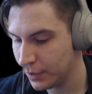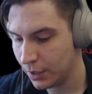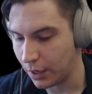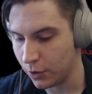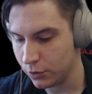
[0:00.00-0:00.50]

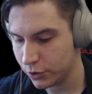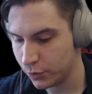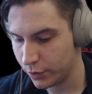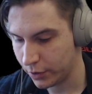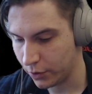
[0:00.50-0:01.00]
I also
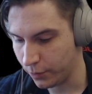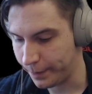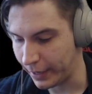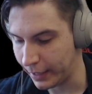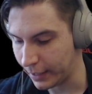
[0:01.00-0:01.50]
want to go
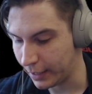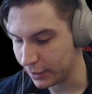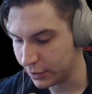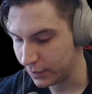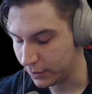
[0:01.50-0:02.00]
back
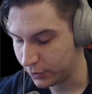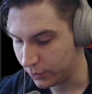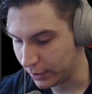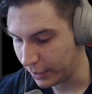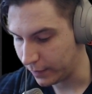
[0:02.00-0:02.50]
actually to the
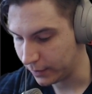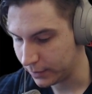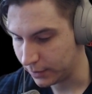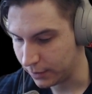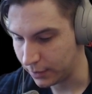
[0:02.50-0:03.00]

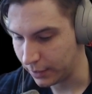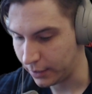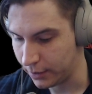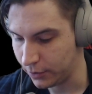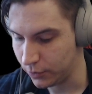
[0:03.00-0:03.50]
character
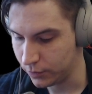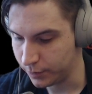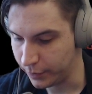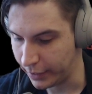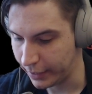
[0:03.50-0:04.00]
and use
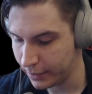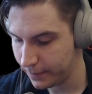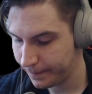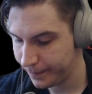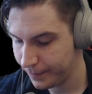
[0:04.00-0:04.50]
black.
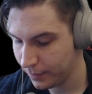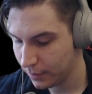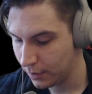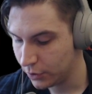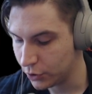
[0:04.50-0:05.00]

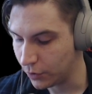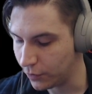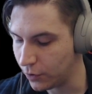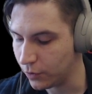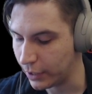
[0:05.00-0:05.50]
So,
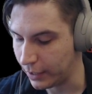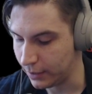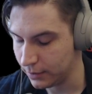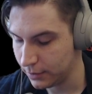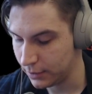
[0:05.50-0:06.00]
okay,
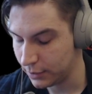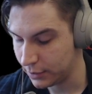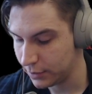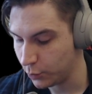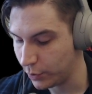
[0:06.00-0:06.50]

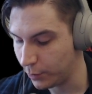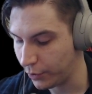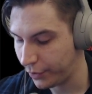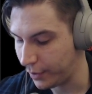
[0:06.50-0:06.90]
there's one more thing